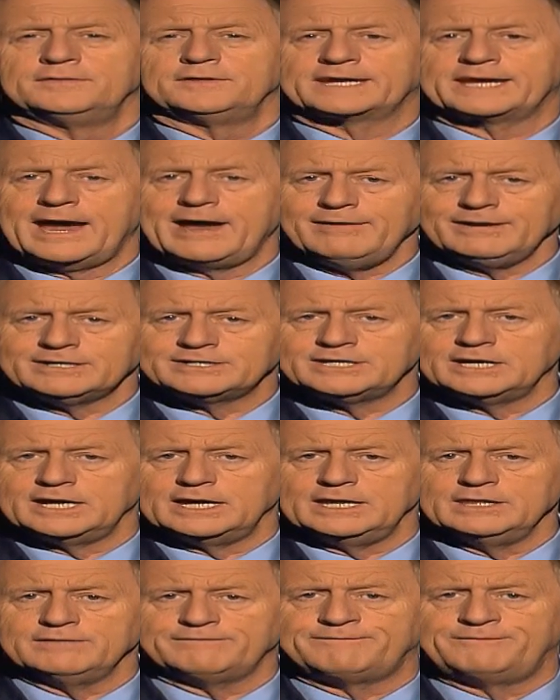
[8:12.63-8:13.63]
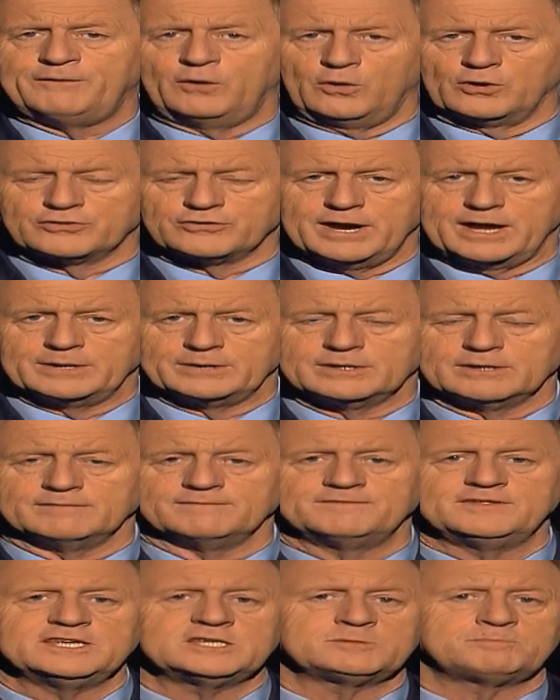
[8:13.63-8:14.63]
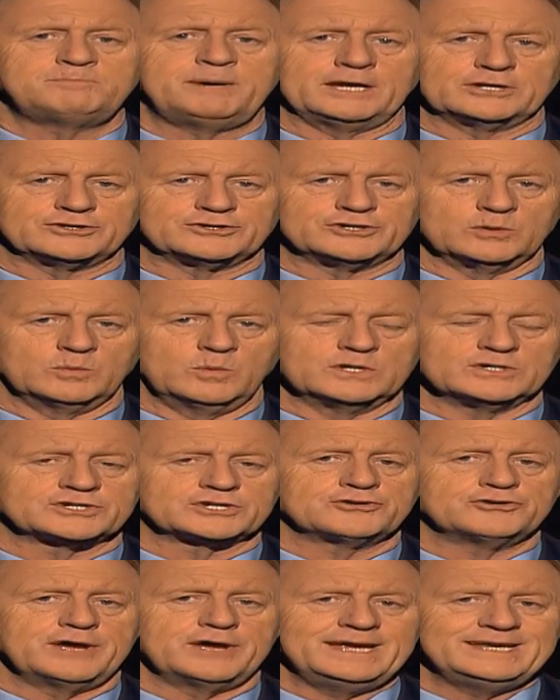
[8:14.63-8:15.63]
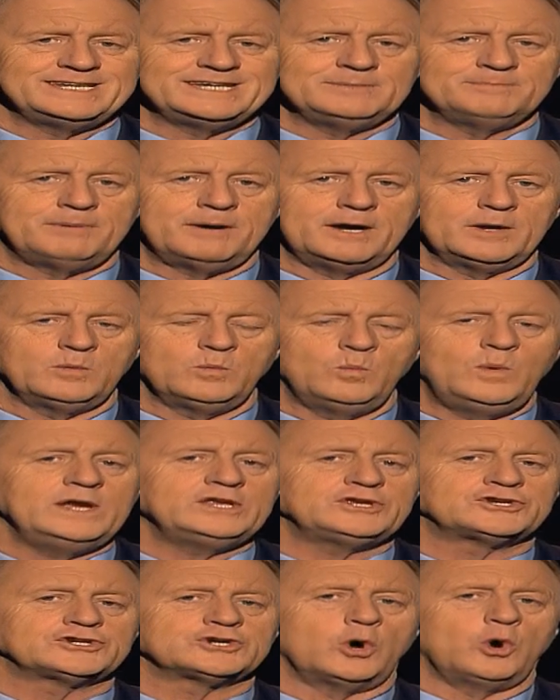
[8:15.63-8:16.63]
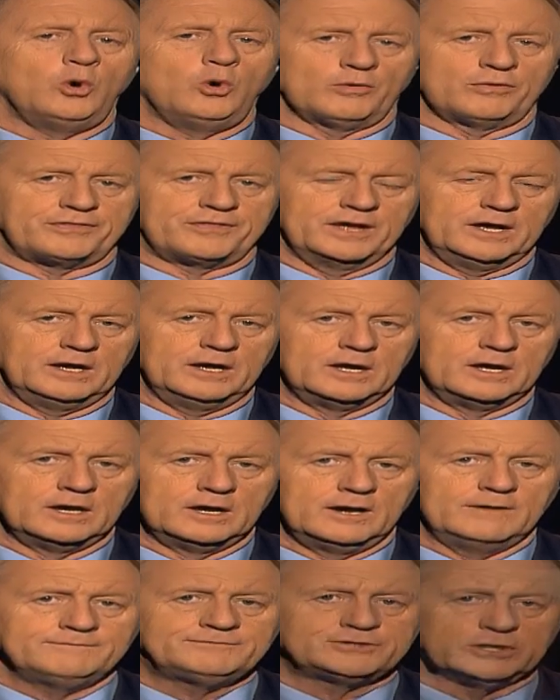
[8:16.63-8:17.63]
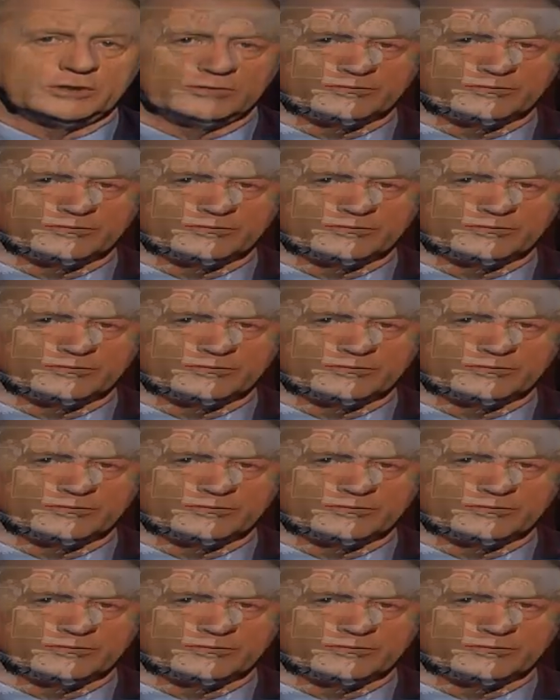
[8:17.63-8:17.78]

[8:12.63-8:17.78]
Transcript: The character in the foreground of this picture was created by which author of